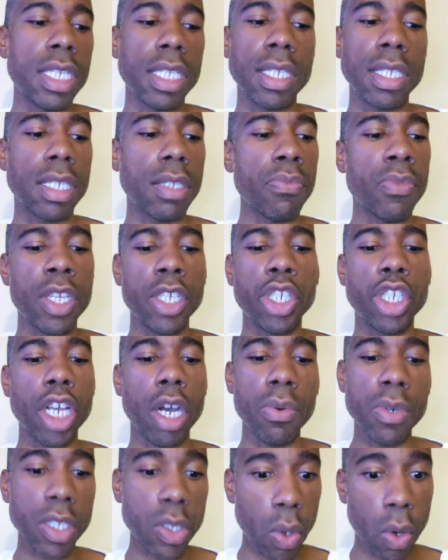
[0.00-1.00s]
This,
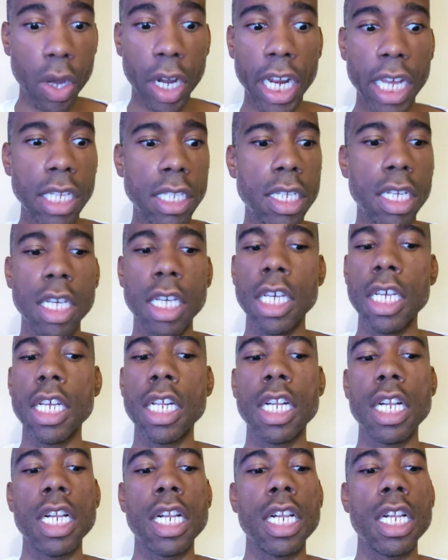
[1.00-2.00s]
this show is on it.
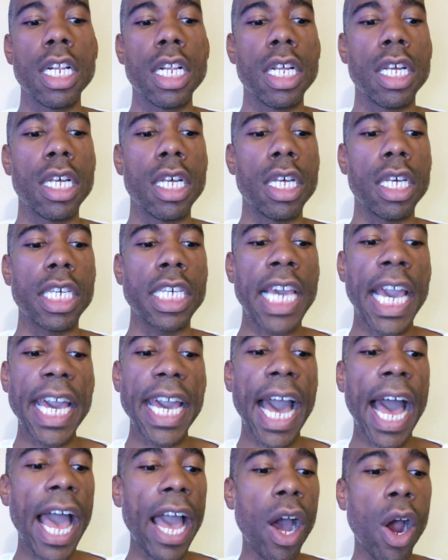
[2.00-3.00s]

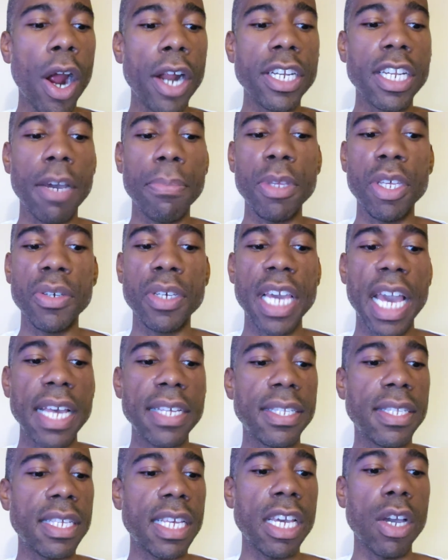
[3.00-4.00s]
K I R W
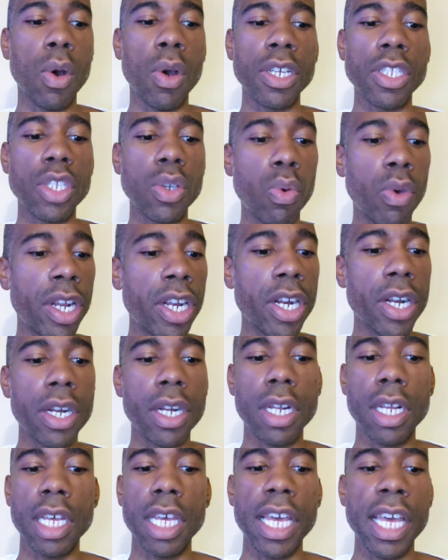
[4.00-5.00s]
K C on
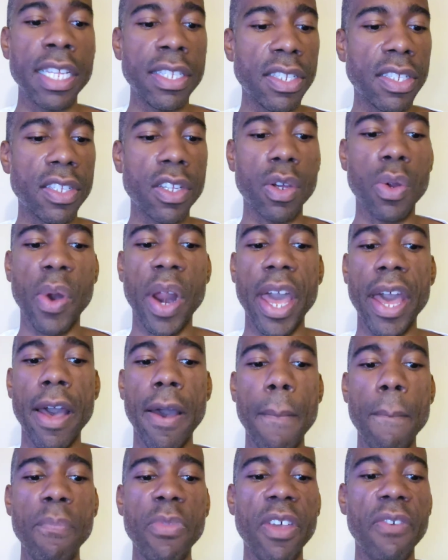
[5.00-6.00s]
Twitter,
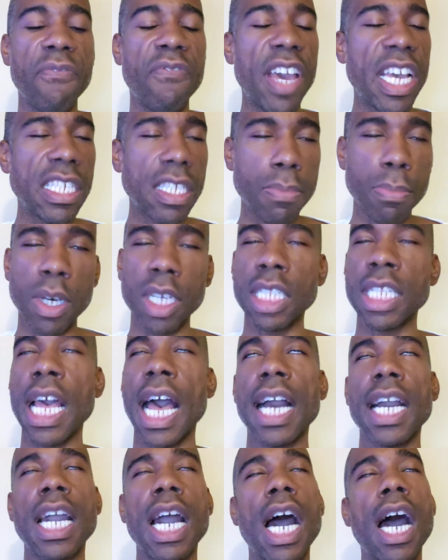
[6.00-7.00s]
Instagram,
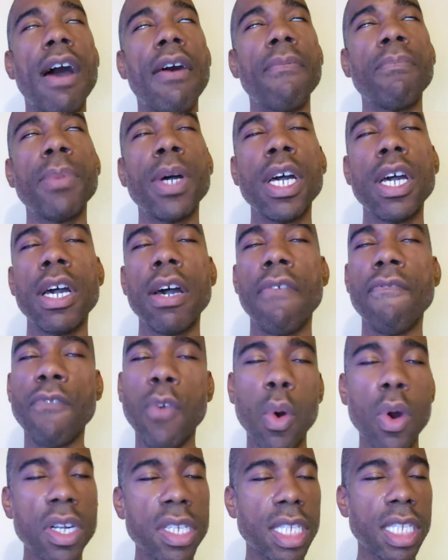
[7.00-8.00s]
Facebook dot com
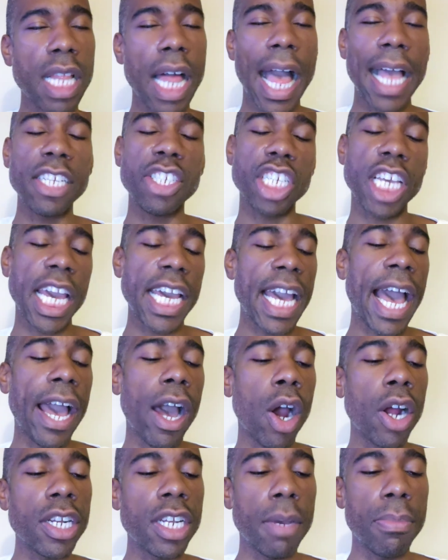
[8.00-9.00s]
forward slash
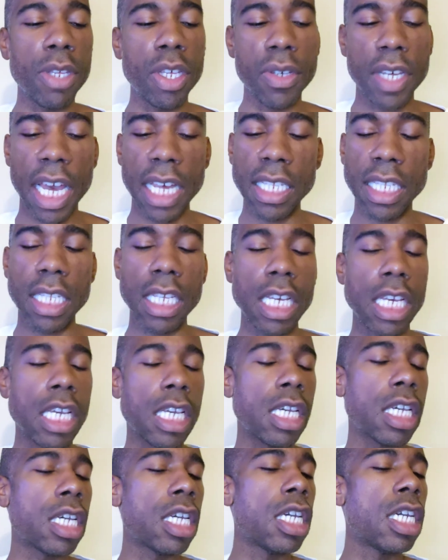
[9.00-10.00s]
K I R W K
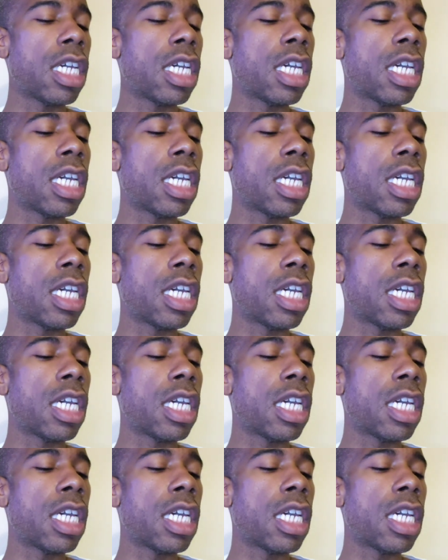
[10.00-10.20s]
C.